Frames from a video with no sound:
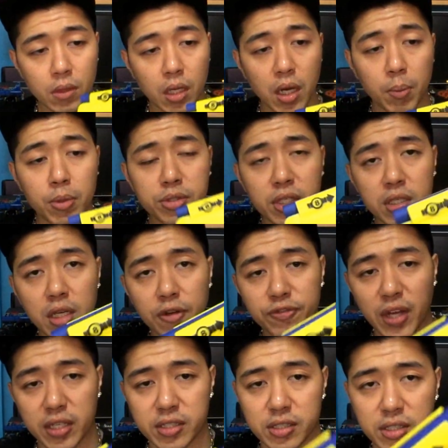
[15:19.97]
And I'm using
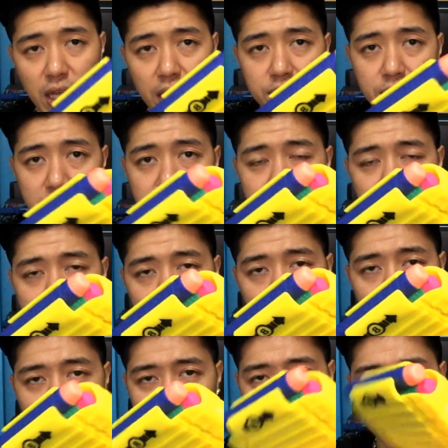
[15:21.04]
Nerf darts inside. As you can see, it's
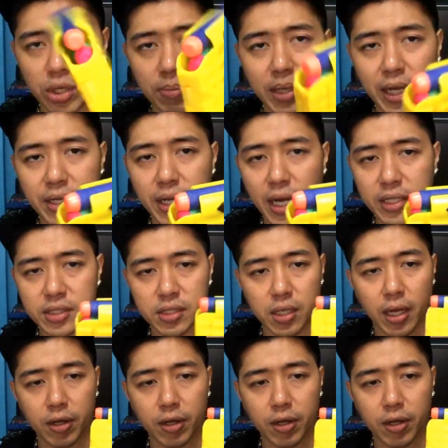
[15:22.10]
all like streamlined darts.